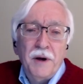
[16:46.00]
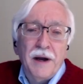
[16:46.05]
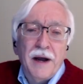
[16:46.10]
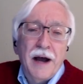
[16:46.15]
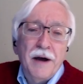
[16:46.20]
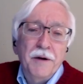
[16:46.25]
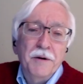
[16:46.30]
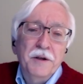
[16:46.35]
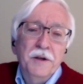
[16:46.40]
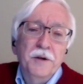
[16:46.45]

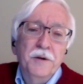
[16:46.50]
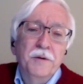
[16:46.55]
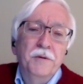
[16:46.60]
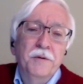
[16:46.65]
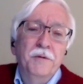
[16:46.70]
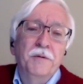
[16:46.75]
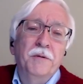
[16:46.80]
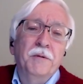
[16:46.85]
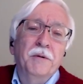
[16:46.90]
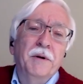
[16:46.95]
how do
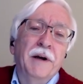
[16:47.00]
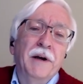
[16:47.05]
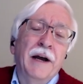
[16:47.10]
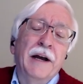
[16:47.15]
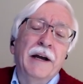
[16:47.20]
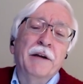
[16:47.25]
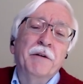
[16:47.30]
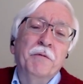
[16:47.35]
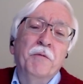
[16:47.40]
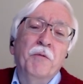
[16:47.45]
you?
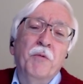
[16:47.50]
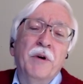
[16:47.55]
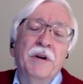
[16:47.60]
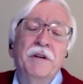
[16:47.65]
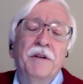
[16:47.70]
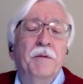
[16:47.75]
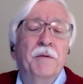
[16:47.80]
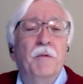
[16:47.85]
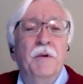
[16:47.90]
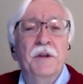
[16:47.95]

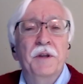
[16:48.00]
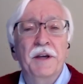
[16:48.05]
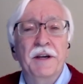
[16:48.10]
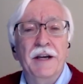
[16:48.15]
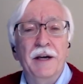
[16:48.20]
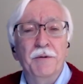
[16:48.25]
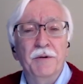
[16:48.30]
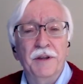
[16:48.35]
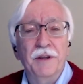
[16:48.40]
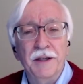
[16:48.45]
One
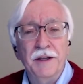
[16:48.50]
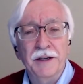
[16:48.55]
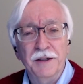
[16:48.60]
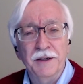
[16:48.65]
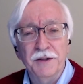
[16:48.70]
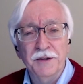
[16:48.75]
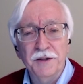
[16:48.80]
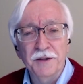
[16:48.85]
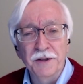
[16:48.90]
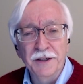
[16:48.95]
thing I would think
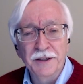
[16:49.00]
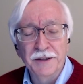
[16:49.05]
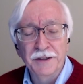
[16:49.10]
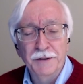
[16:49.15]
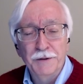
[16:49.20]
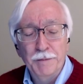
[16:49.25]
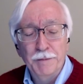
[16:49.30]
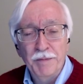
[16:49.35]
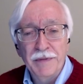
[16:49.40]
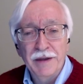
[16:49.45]
is that
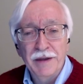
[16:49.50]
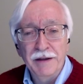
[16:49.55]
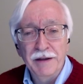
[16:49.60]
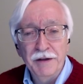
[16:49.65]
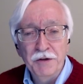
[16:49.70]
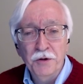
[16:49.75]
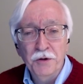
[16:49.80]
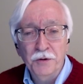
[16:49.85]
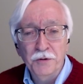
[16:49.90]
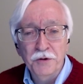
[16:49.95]

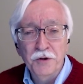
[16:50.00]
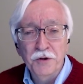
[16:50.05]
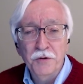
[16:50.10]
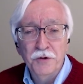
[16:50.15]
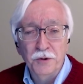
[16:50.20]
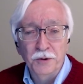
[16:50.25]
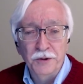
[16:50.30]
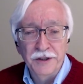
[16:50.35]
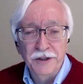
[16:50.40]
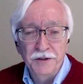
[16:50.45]
you're
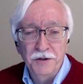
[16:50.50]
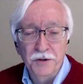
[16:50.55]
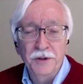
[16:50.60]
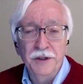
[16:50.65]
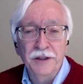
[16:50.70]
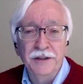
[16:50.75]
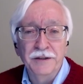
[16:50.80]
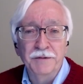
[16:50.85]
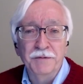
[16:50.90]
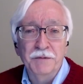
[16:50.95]
usually
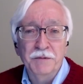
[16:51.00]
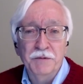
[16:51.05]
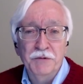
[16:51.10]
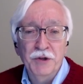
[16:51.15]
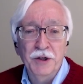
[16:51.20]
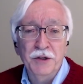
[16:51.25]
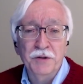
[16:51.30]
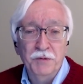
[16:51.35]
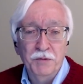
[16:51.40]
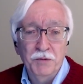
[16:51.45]
doing
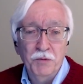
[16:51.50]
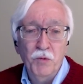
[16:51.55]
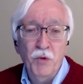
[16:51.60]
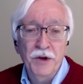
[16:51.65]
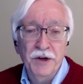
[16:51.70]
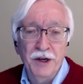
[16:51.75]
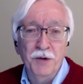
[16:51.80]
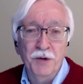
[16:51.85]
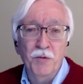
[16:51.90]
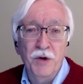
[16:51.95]
just
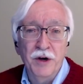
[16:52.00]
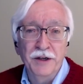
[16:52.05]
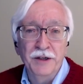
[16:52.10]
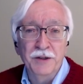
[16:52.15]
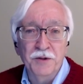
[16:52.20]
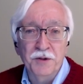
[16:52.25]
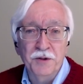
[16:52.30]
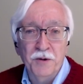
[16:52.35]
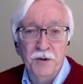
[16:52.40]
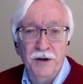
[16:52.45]
one-on-one
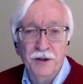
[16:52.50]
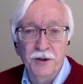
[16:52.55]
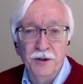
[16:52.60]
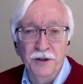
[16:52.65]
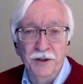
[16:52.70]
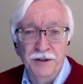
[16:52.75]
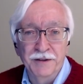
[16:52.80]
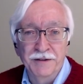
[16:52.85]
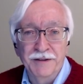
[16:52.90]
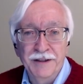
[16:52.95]

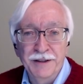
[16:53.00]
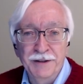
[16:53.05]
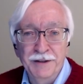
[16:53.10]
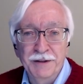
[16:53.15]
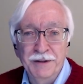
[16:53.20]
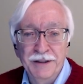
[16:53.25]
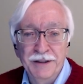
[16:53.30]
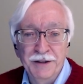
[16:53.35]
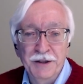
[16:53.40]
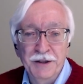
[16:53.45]
instruction
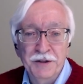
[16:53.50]
in